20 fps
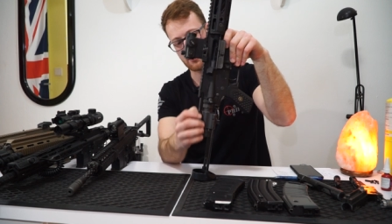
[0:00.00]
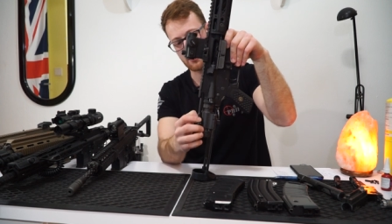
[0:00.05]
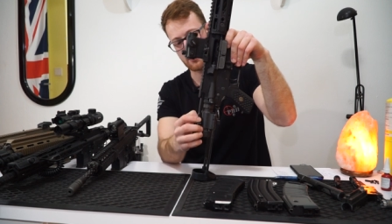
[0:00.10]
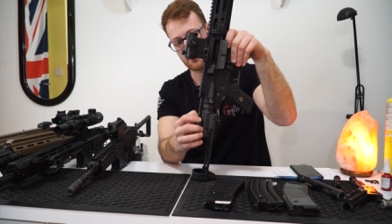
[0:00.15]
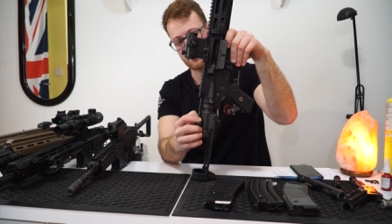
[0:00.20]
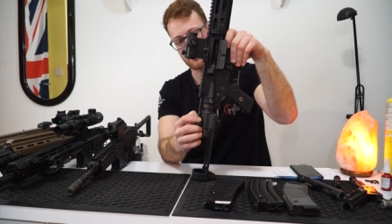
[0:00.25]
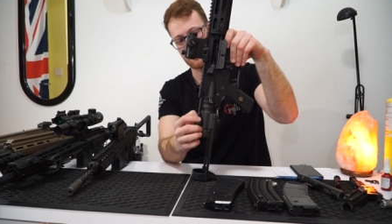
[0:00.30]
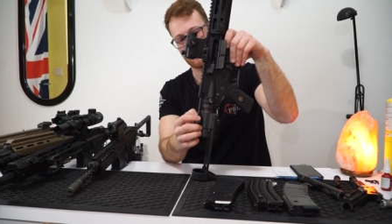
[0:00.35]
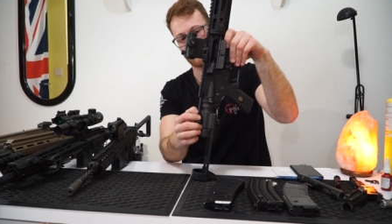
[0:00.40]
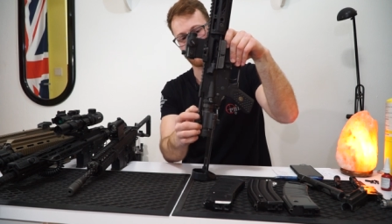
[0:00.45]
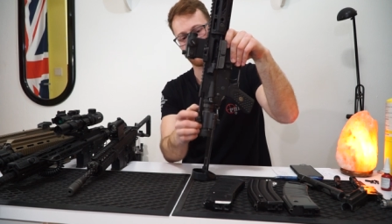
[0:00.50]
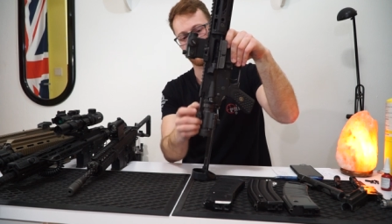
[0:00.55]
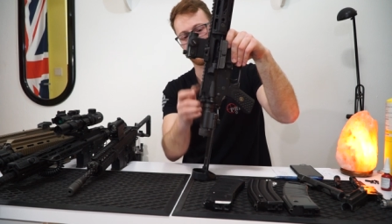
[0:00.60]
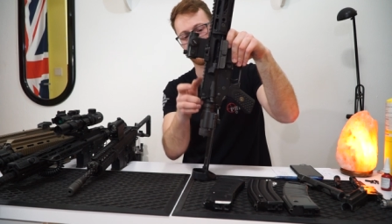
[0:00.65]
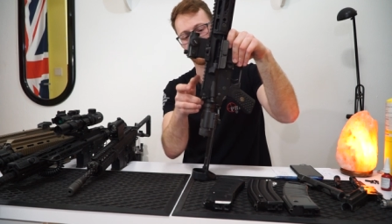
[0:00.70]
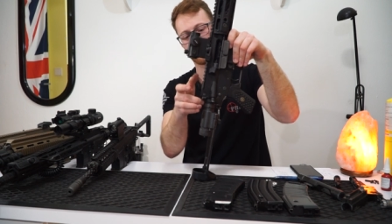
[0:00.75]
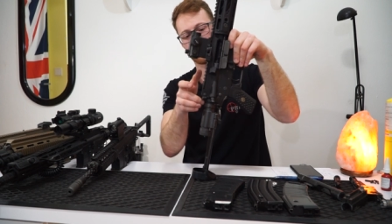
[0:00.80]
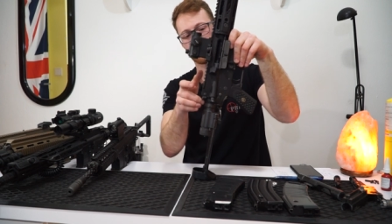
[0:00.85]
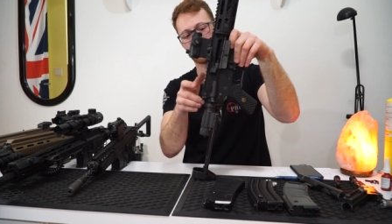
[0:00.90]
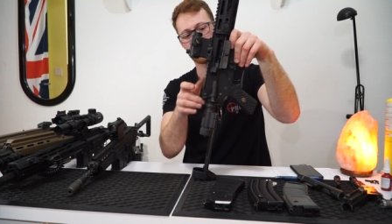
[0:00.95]
because
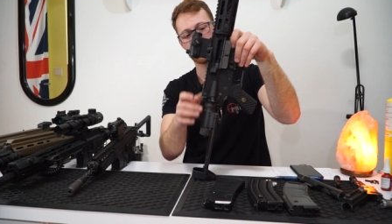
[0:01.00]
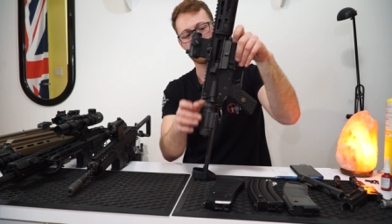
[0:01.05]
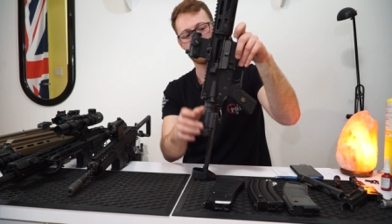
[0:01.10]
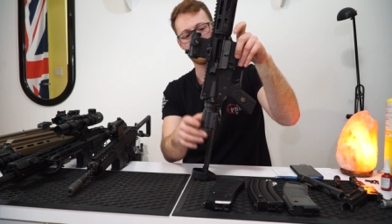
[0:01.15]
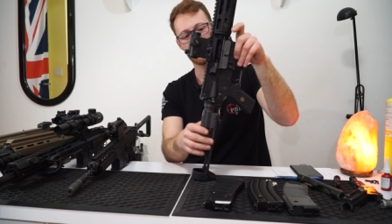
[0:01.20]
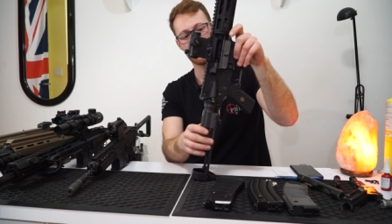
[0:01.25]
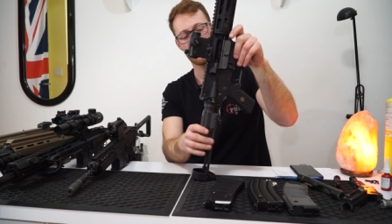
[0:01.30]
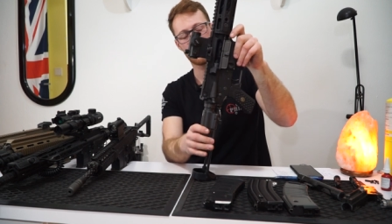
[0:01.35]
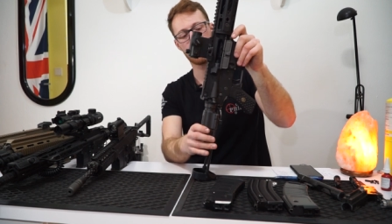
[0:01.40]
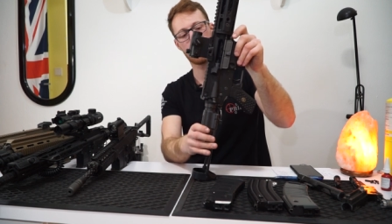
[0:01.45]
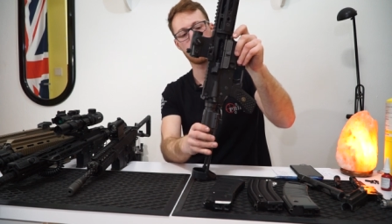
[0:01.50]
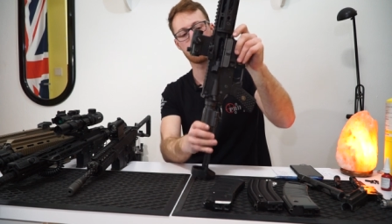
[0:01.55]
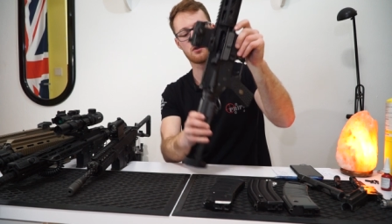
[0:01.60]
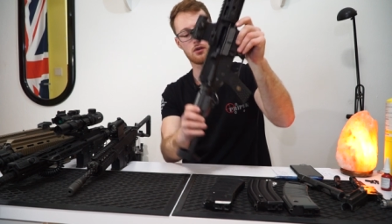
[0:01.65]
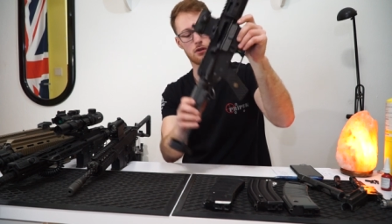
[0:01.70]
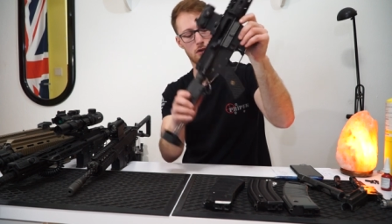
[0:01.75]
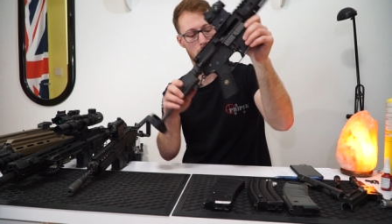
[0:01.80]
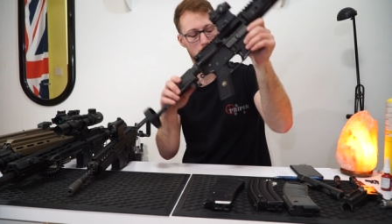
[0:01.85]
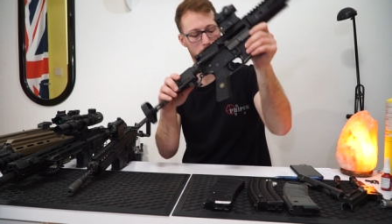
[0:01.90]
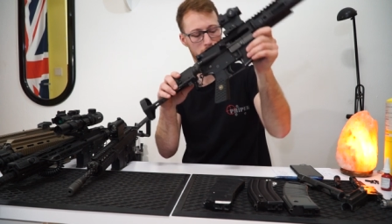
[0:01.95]
you
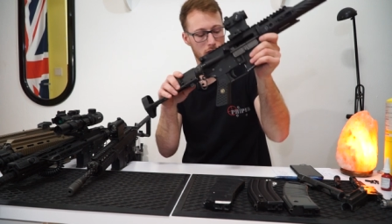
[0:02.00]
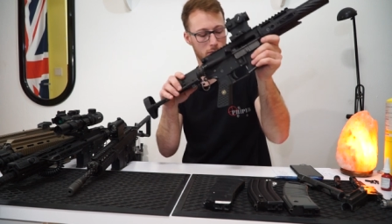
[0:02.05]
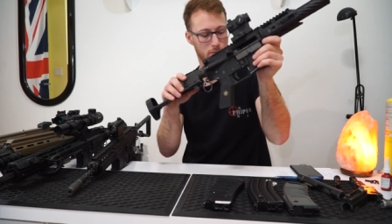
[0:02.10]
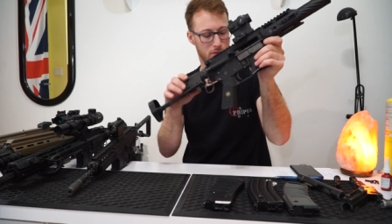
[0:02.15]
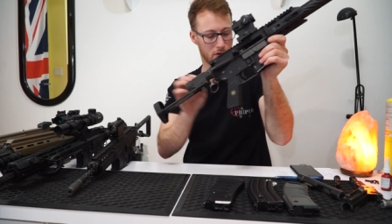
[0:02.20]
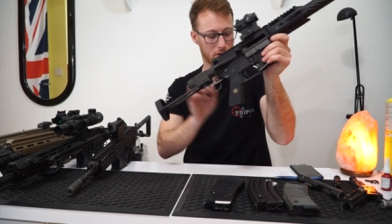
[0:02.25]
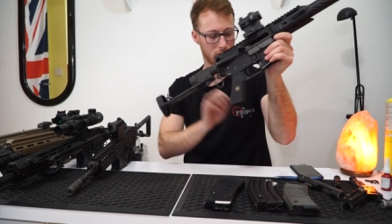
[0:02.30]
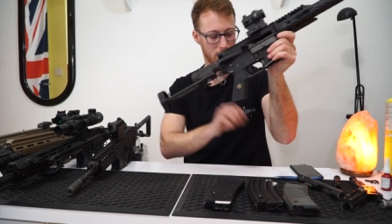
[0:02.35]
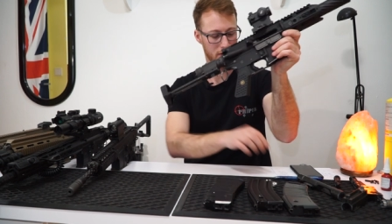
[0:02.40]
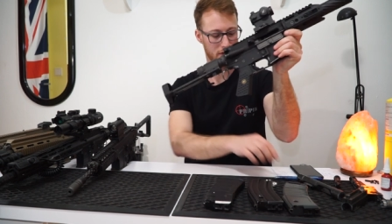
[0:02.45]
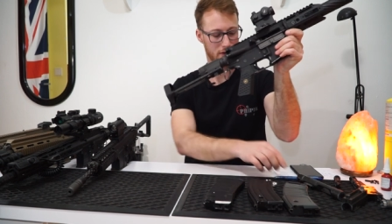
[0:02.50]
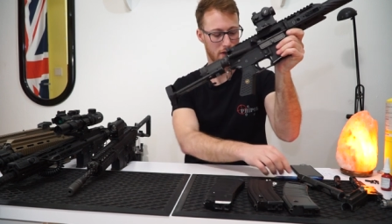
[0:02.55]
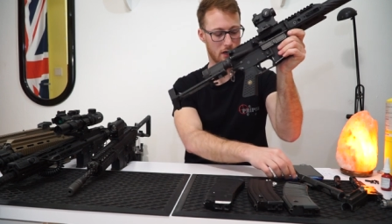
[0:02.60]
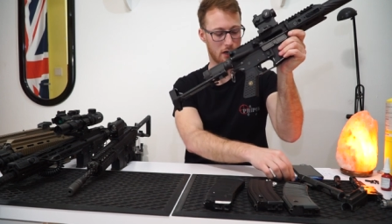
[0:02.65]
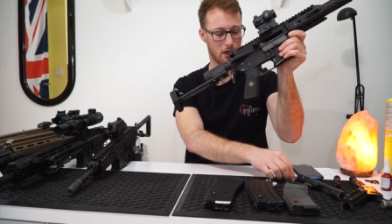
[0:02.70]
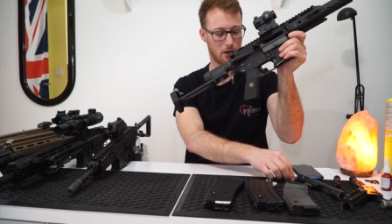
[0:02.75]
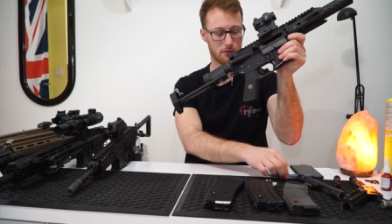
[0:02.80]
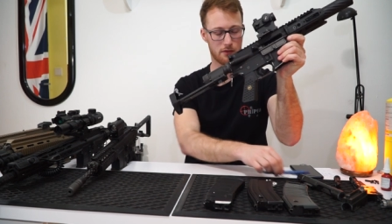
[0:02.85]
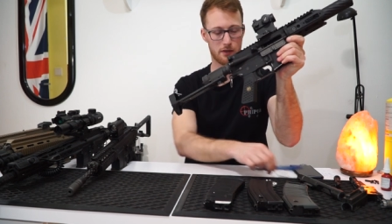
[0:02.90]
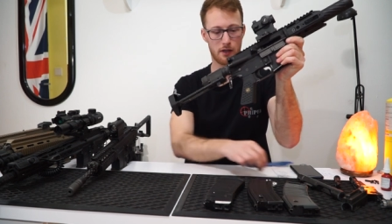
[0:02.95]
have to lock the bolt
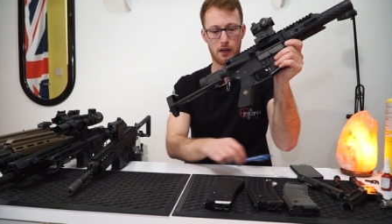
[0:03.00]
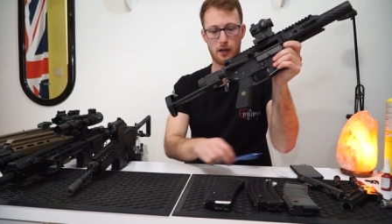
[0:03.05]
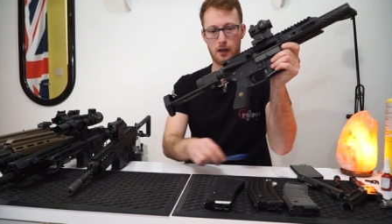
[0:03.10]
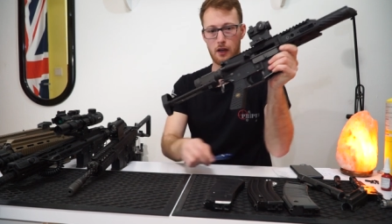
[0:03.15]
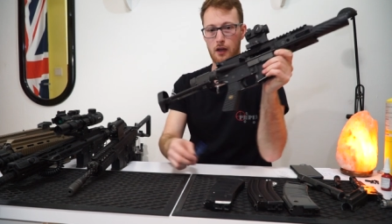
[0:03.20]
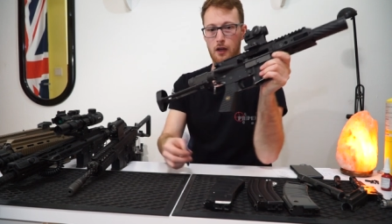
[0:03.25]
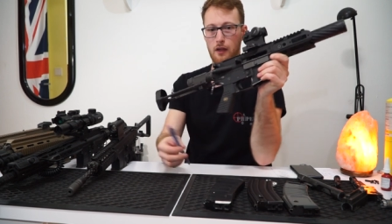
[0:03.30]
out,